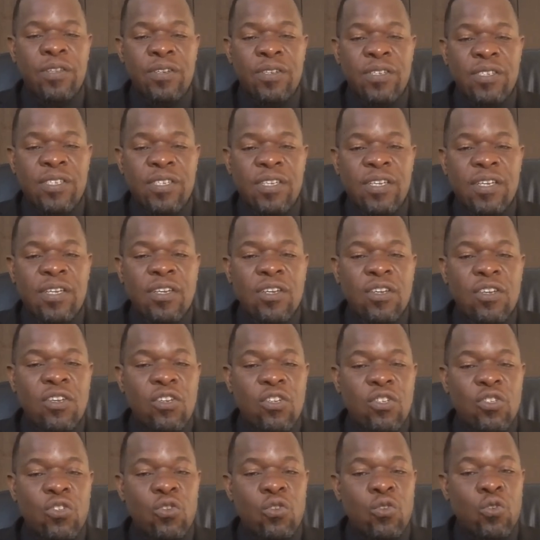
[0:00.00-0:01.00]
risk,
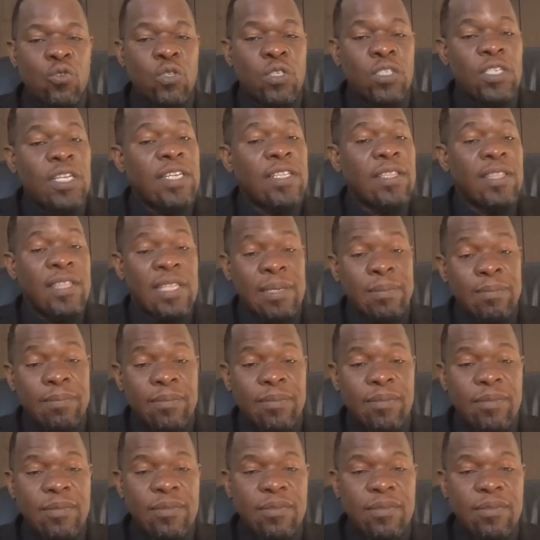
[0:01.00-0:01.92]
should you take them?